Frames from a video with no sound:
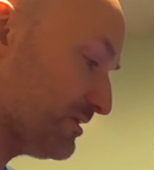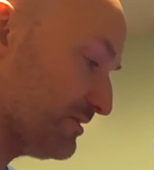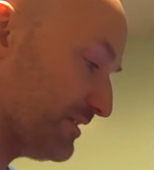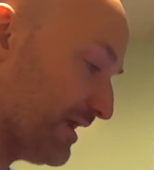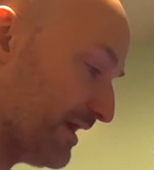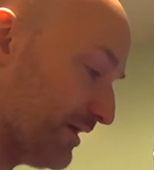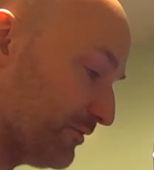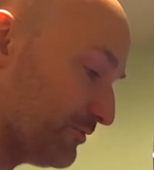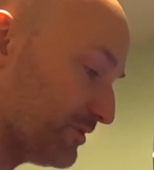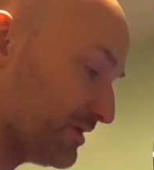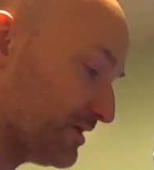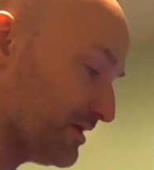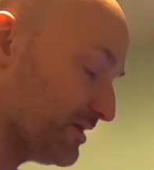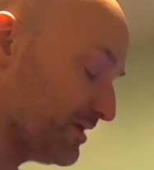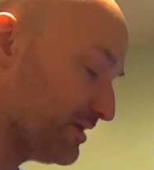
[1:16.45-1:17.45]
Now
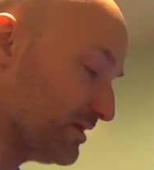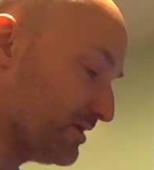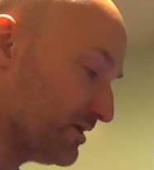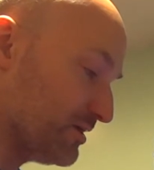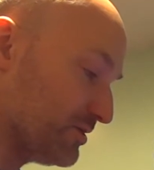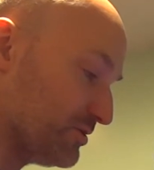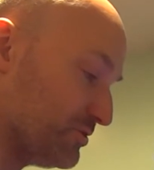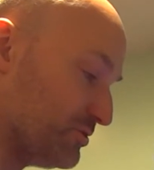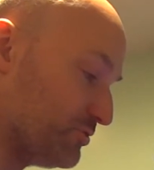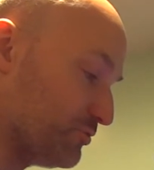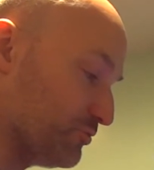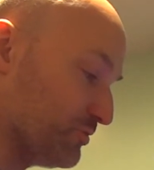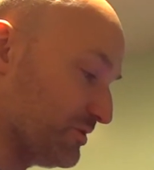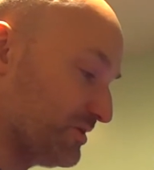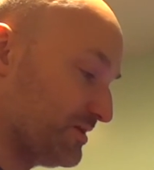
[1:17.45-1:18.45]

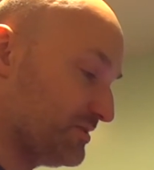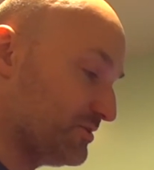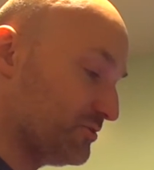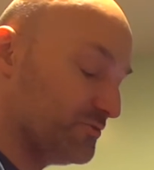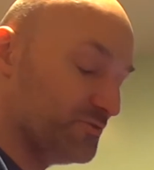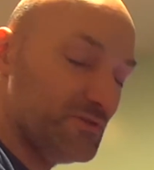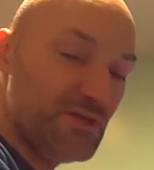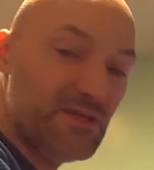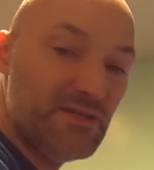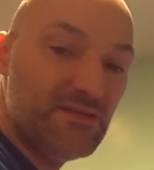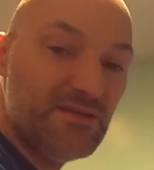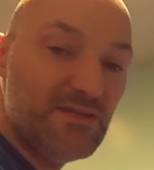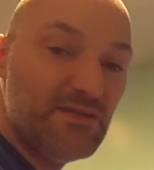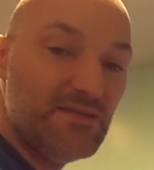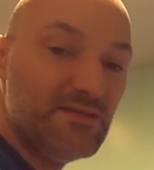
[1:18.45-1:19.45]
you really don't need
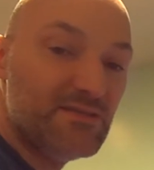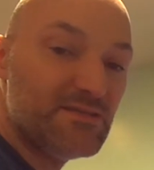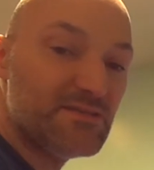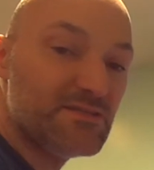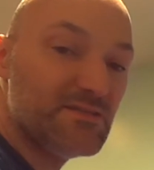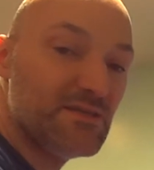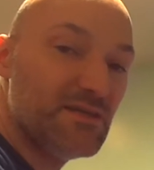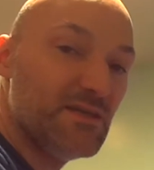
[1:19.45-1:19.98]
these,